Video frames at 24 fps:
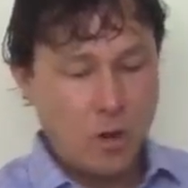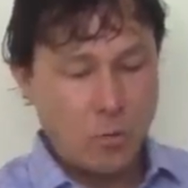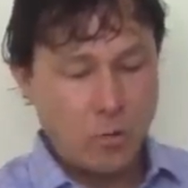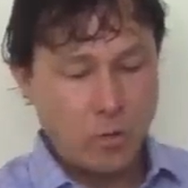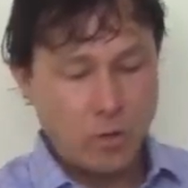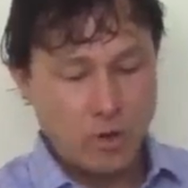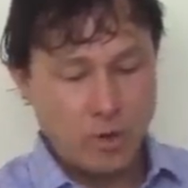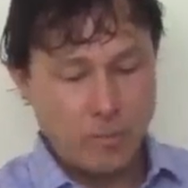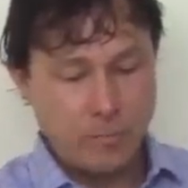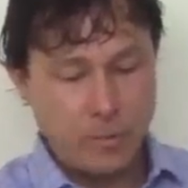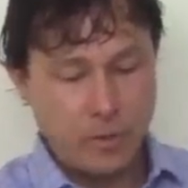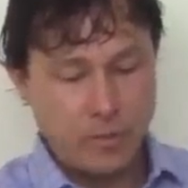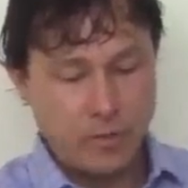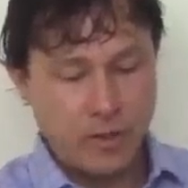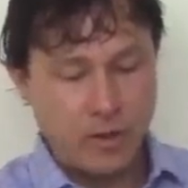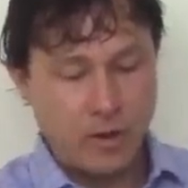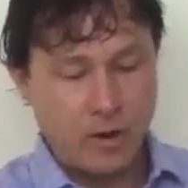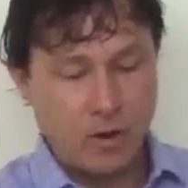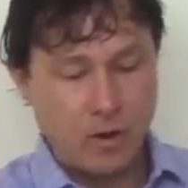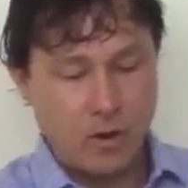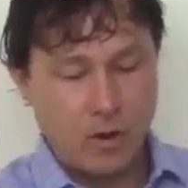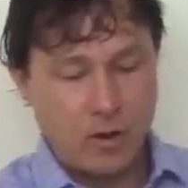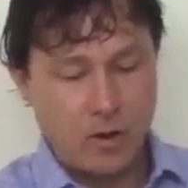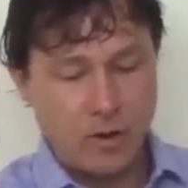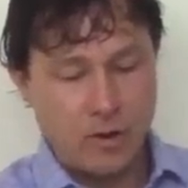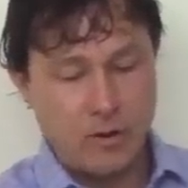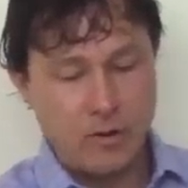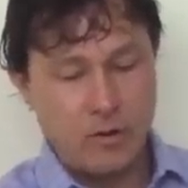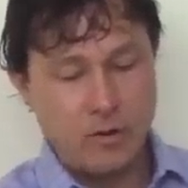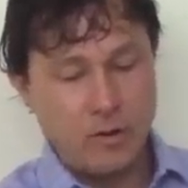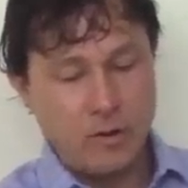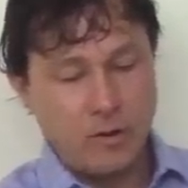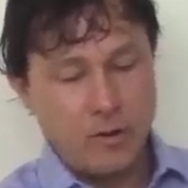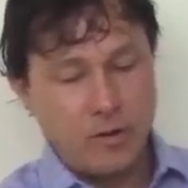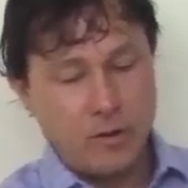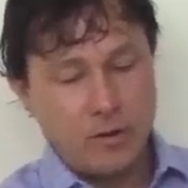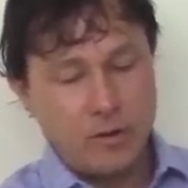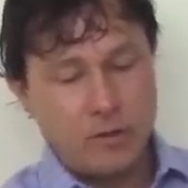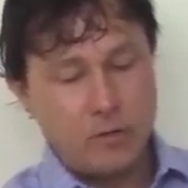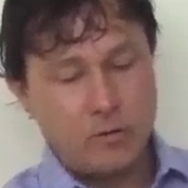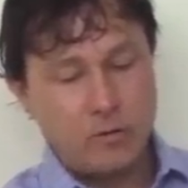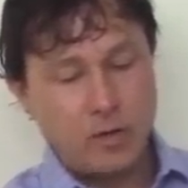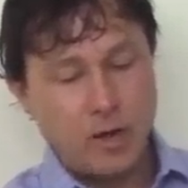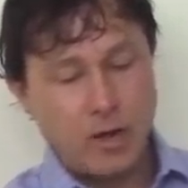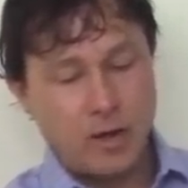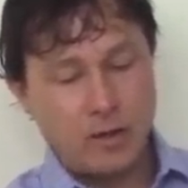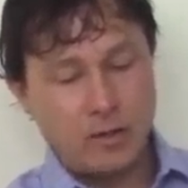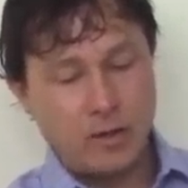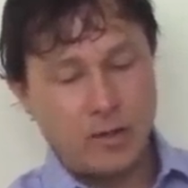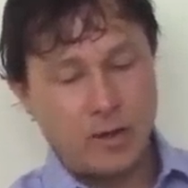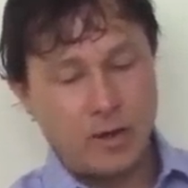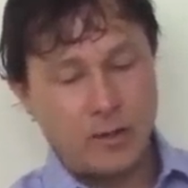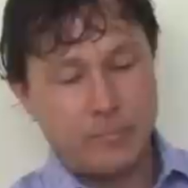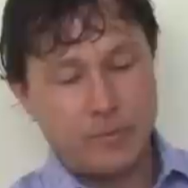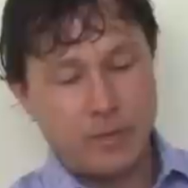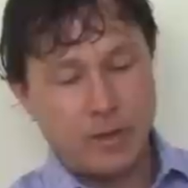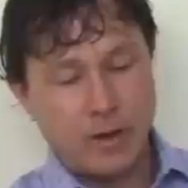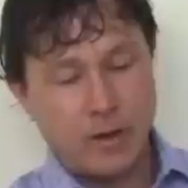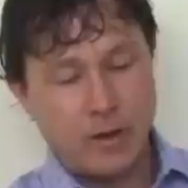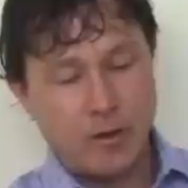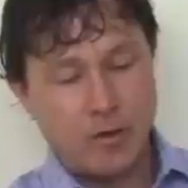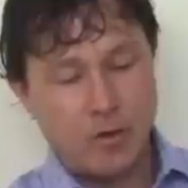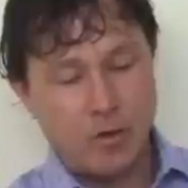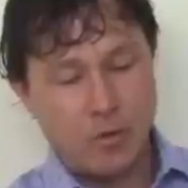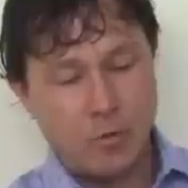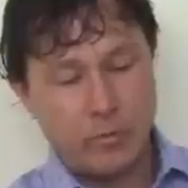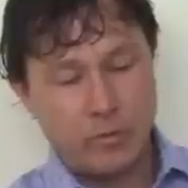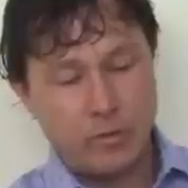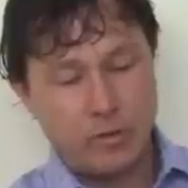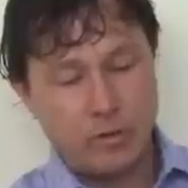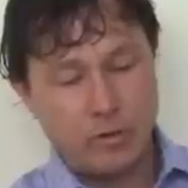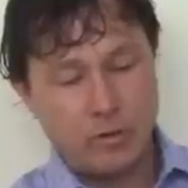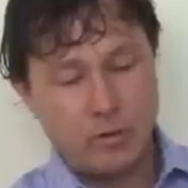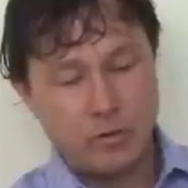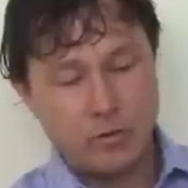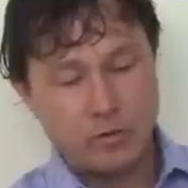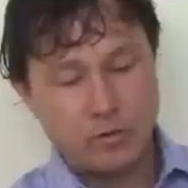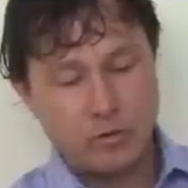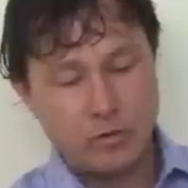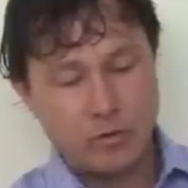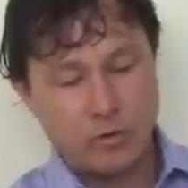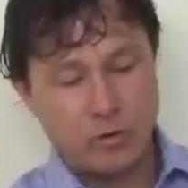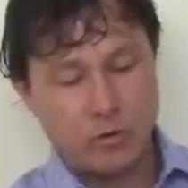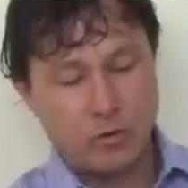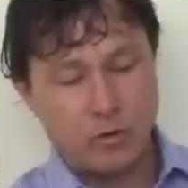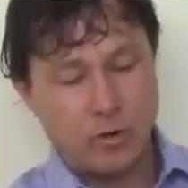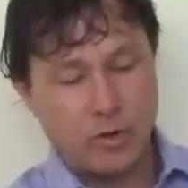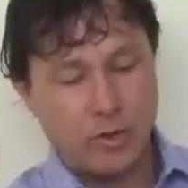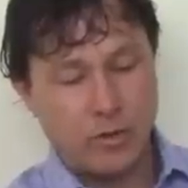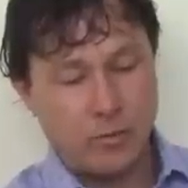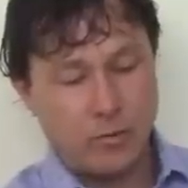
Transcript: We're going to put that on. You've got to line up the arrow with the little circle,